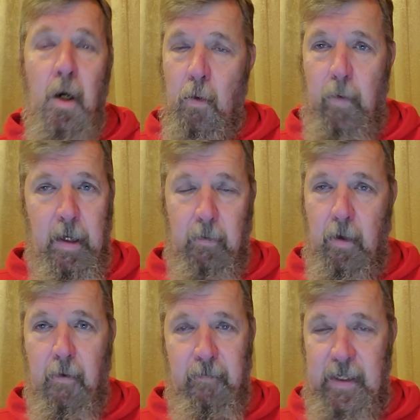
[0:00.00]
But we don't
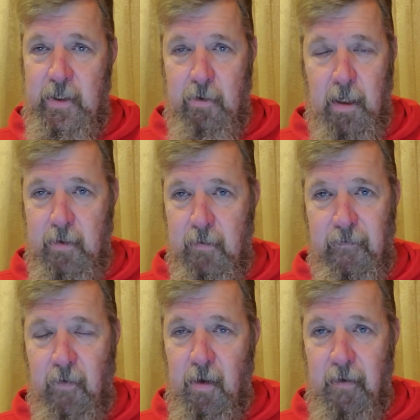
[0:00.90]
know if these trucks were
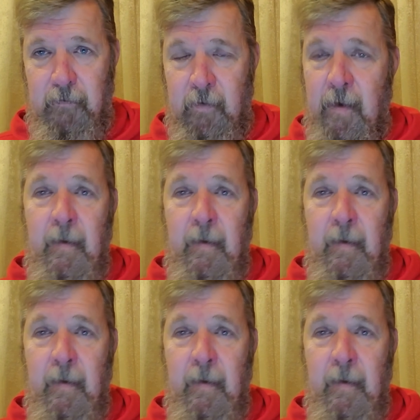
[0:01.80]
full of